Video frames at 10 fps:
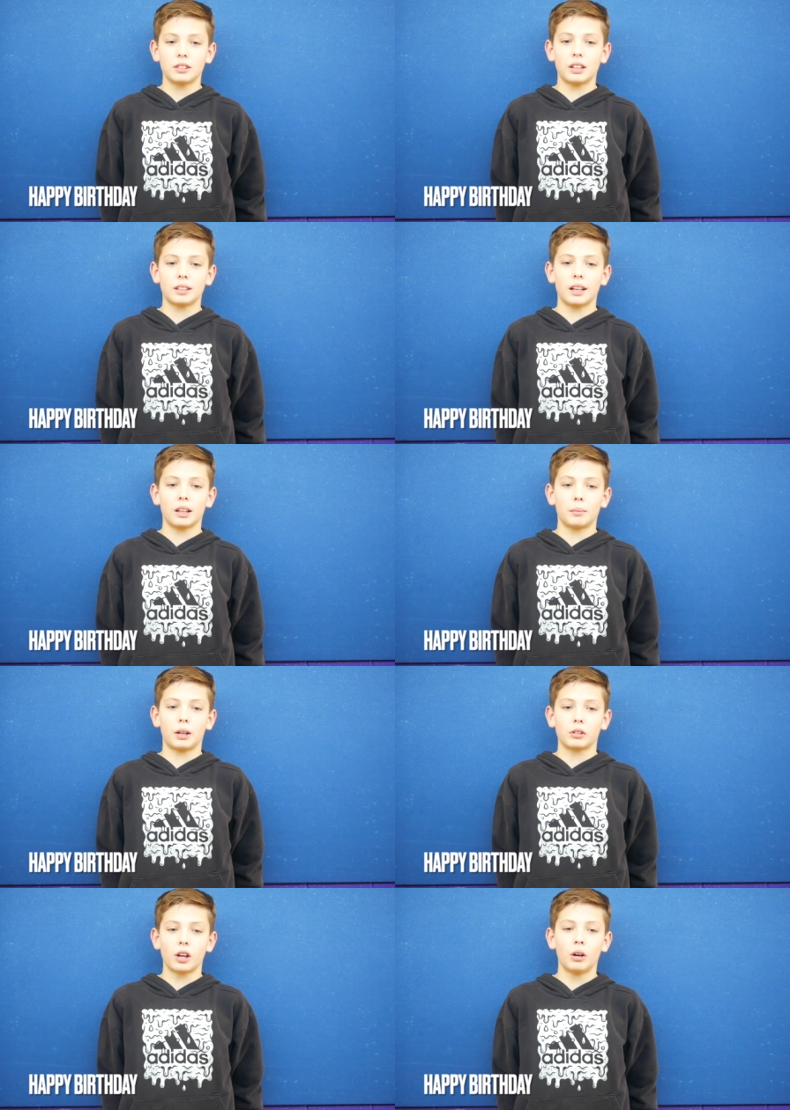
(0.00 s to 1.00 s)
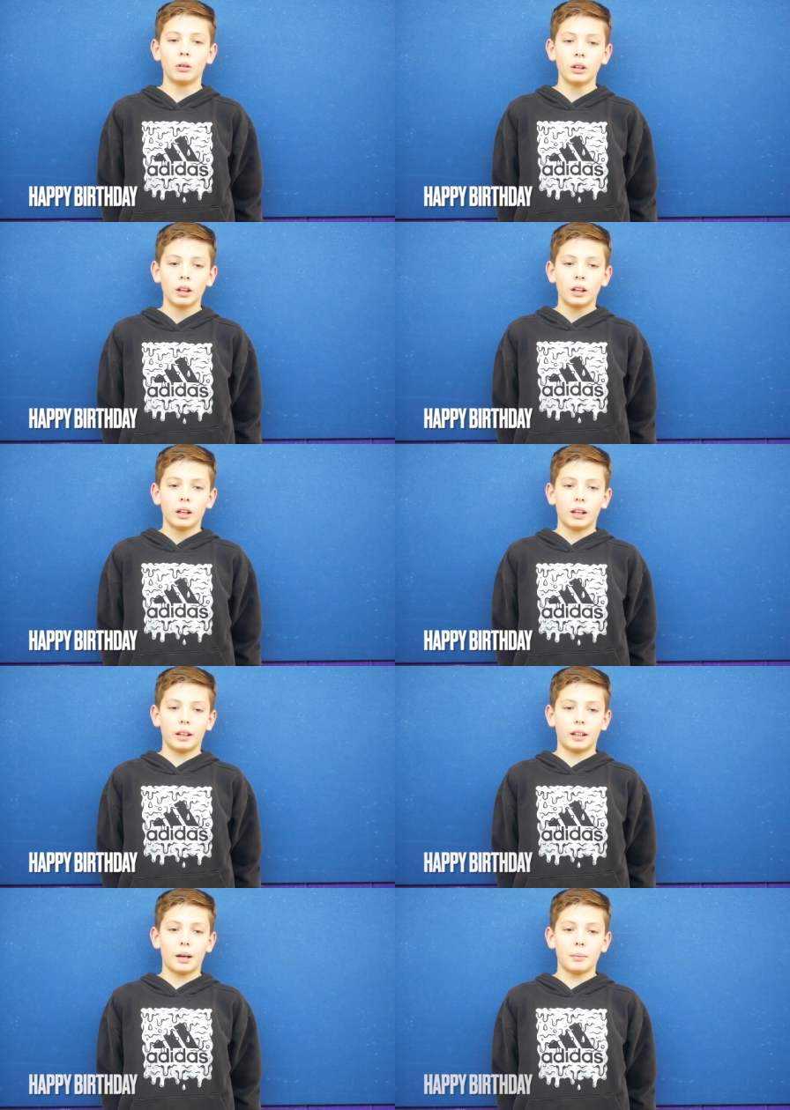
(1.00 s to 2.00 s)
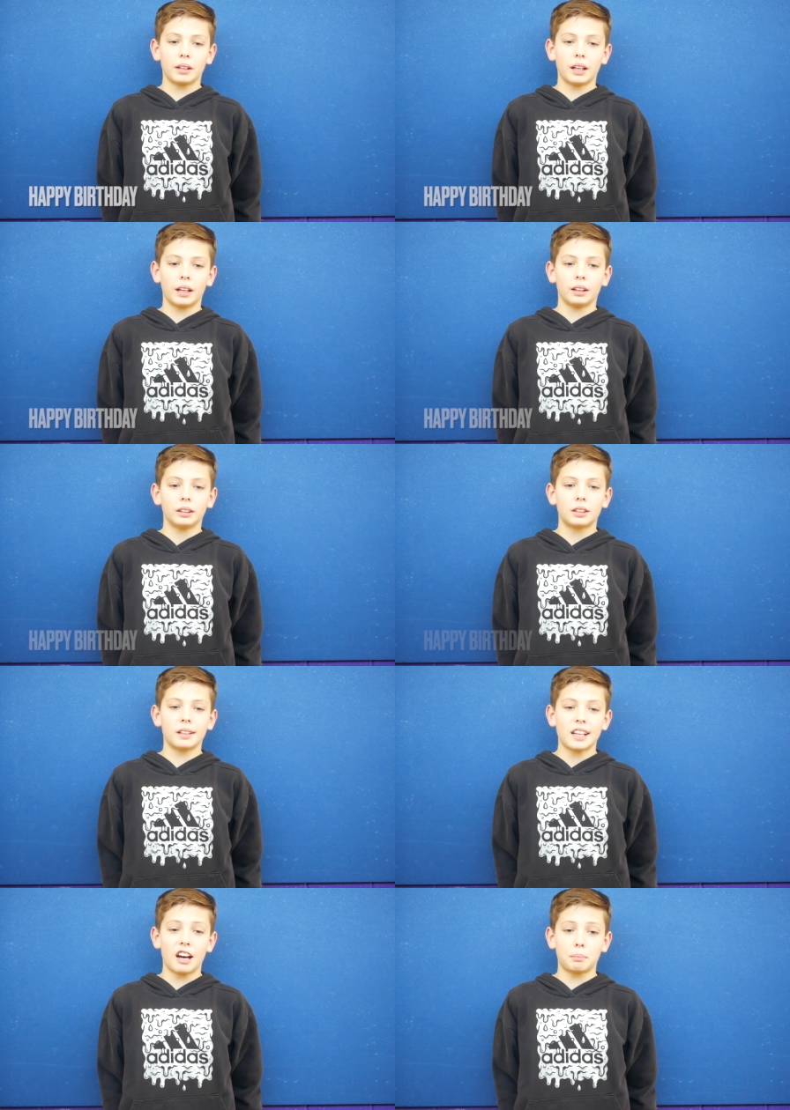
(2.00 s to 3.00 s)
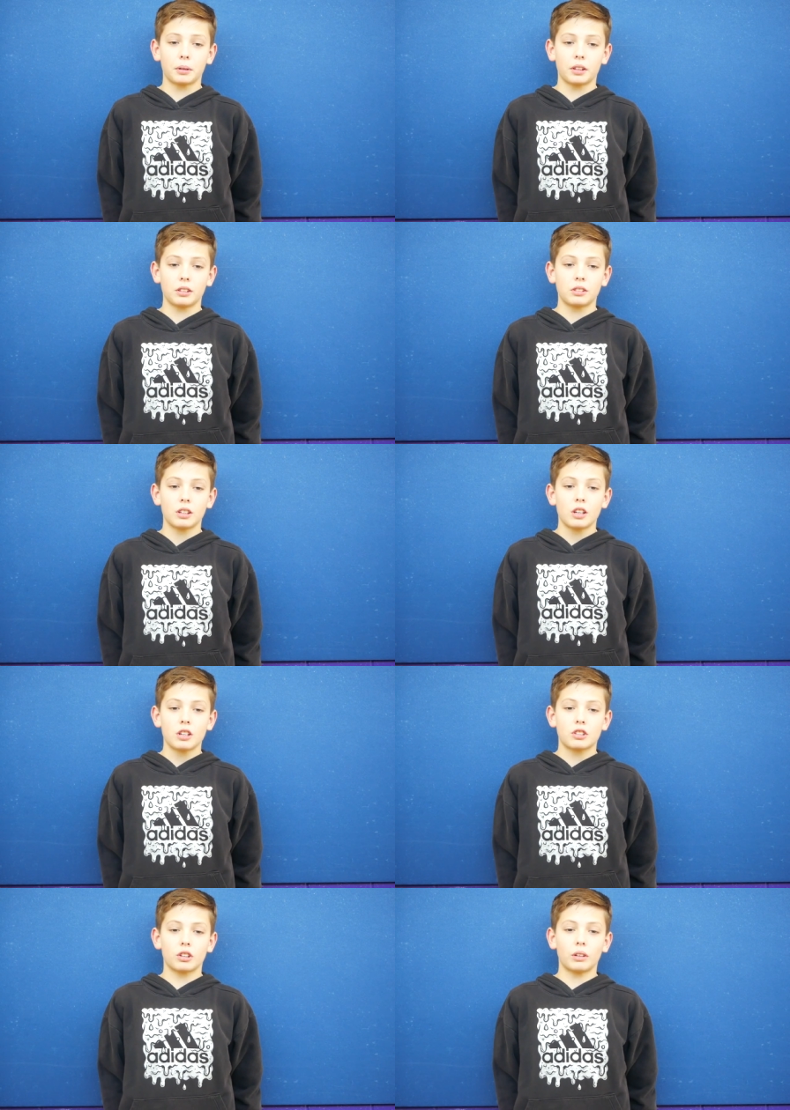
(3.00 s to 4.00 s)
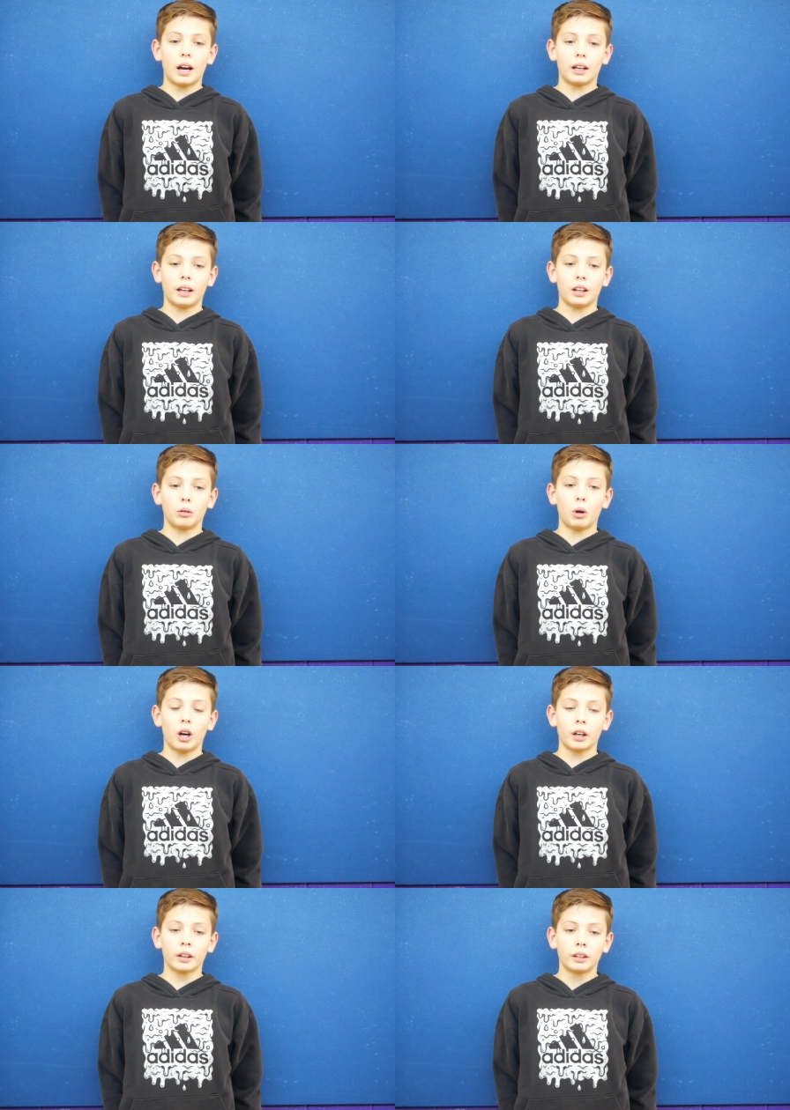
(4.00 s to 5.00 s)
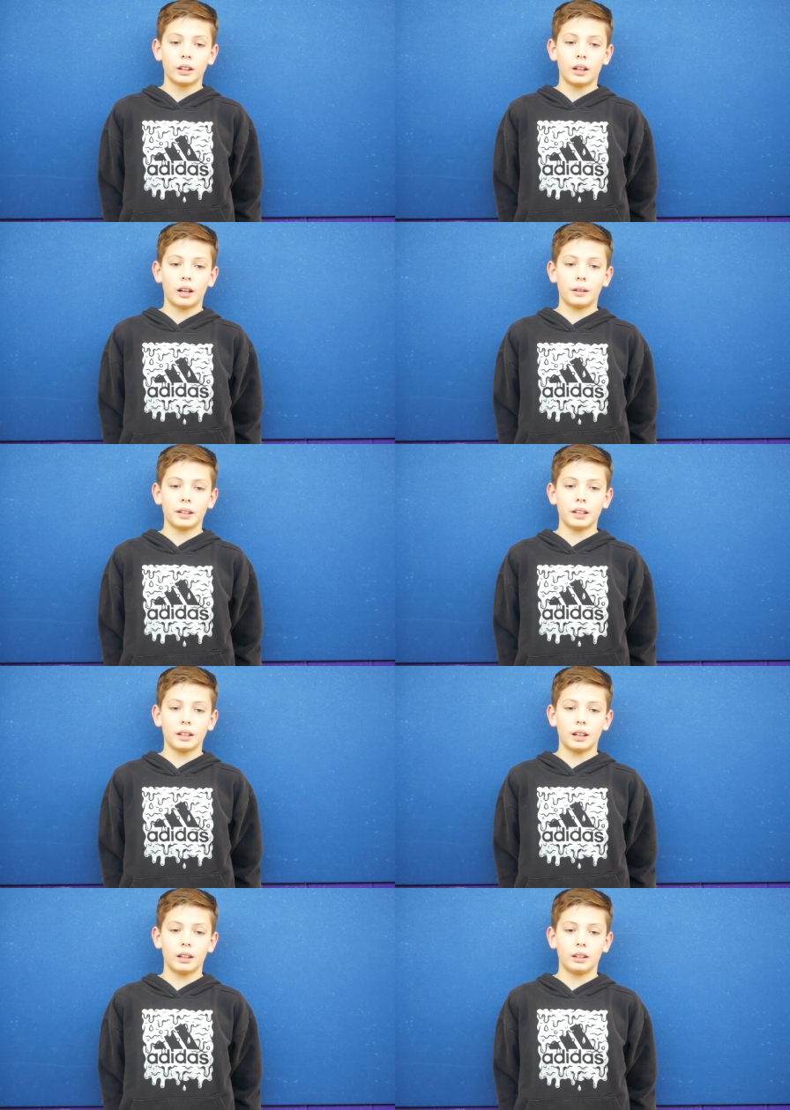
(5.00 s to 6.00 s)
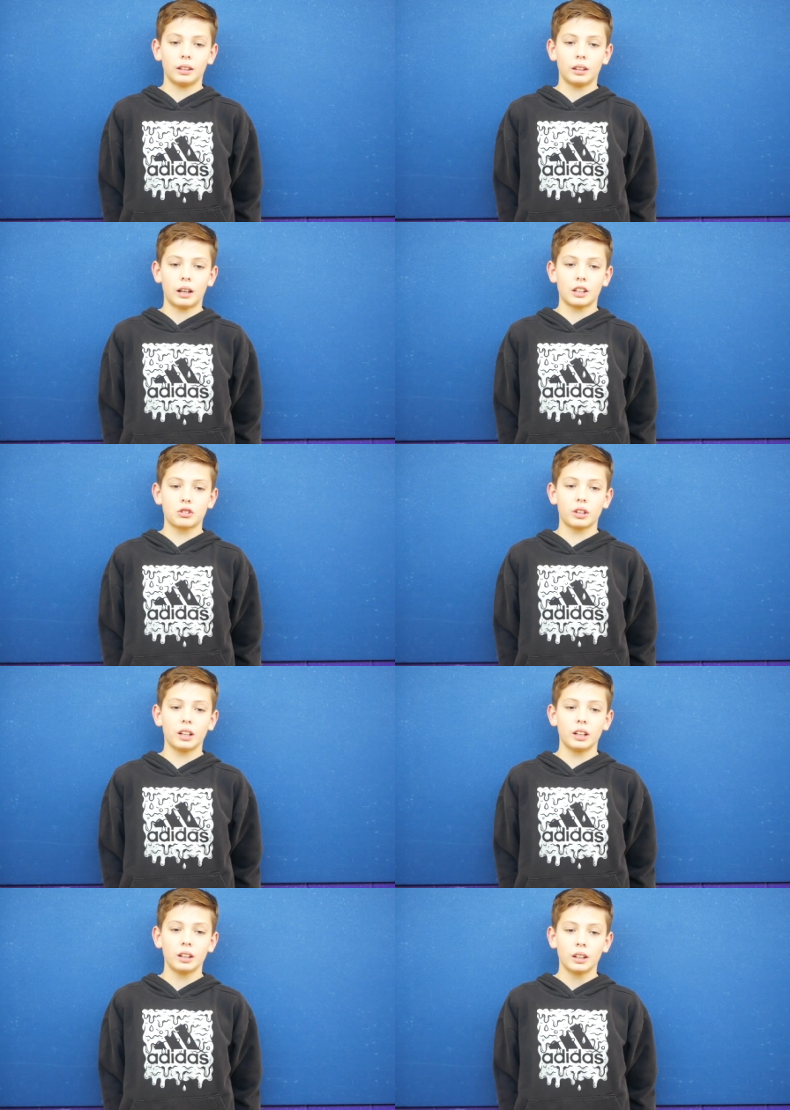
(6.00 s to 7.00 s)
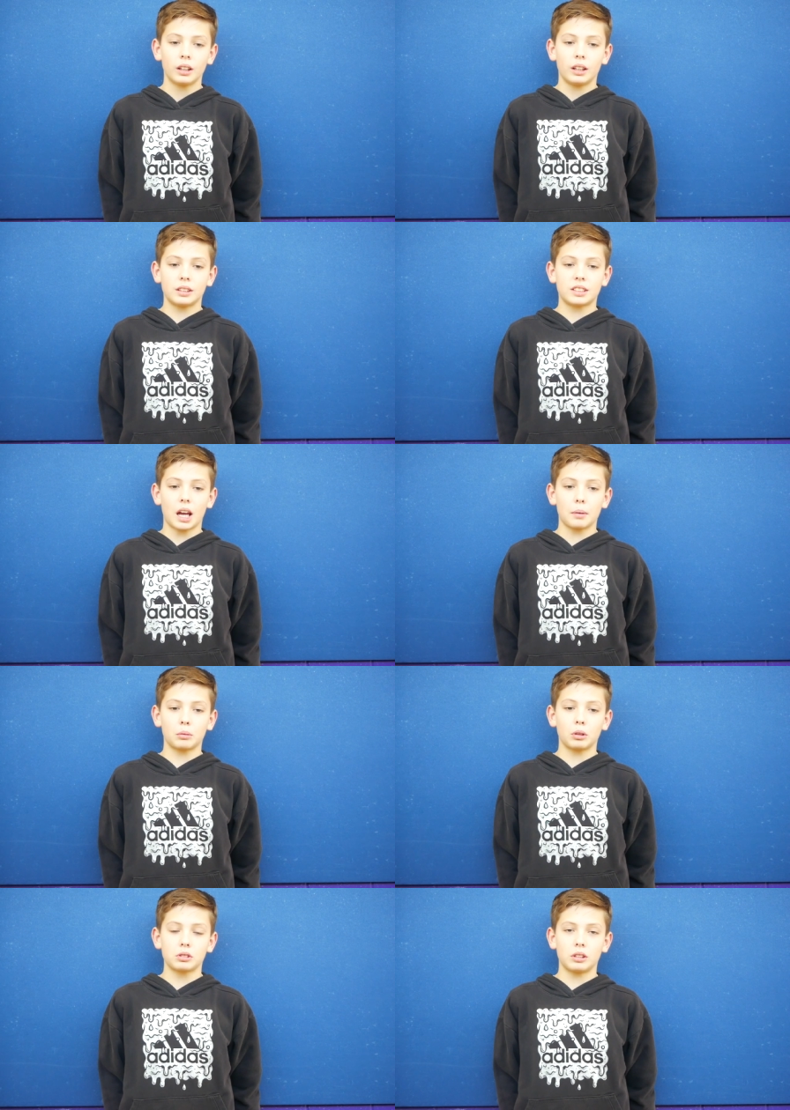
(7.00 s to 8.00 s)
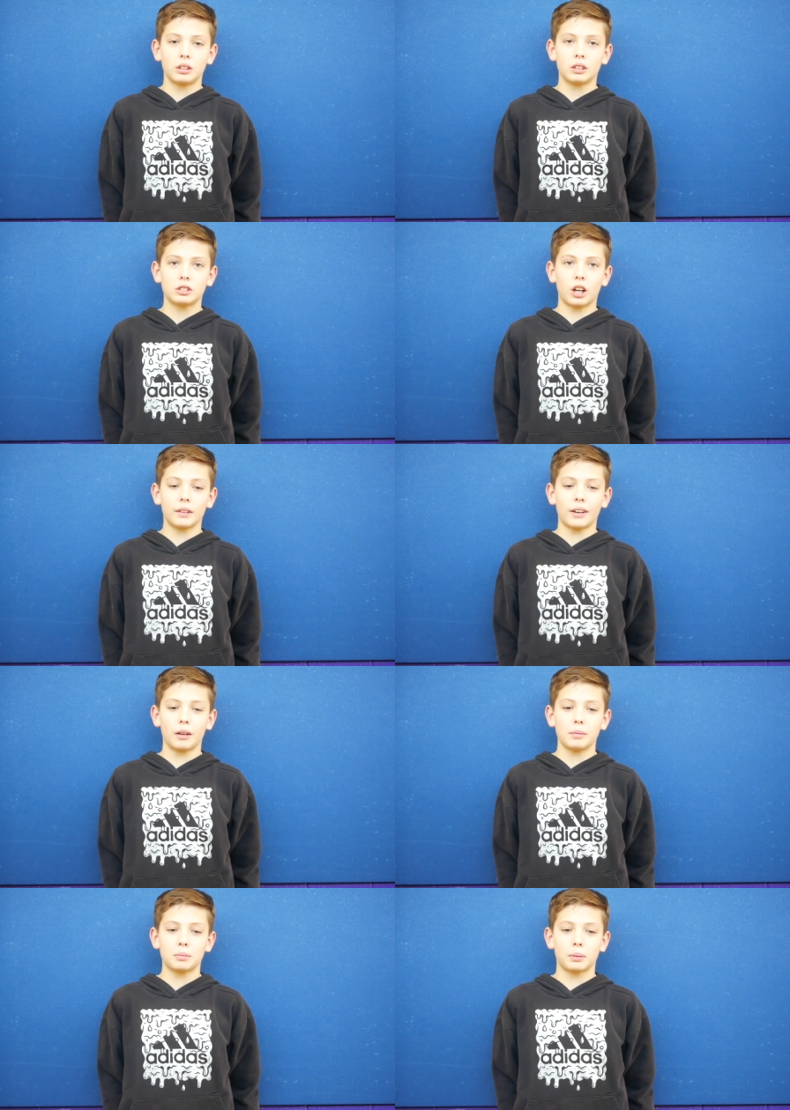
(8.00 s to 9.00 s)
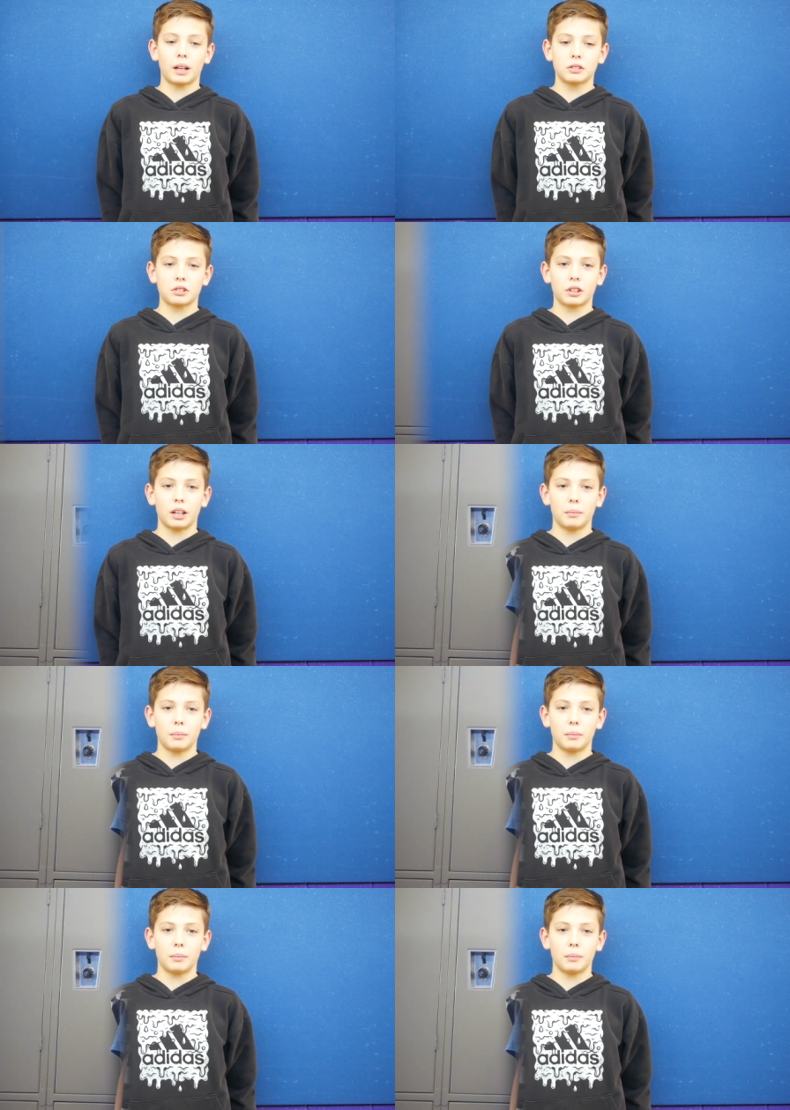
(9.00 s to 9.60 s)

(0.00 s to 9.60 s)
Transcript: Daniela Monroe and Emma Yang. Today's half birthdays Sharon Elawar, Anina Hashini, and Simon Wilson. Sorry if I mispronounced your name.